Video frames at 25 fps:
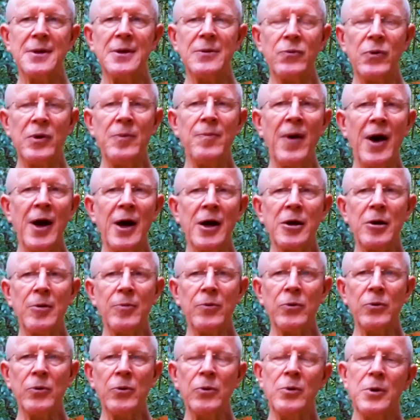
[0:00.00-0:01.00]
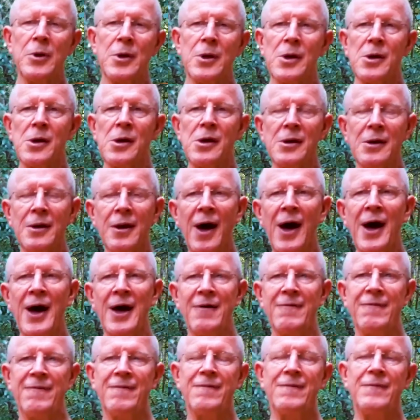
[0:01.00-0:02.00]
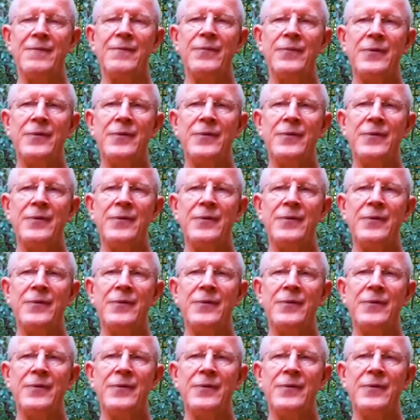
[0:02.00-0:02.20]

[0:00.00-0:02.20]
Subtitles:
remarkable life.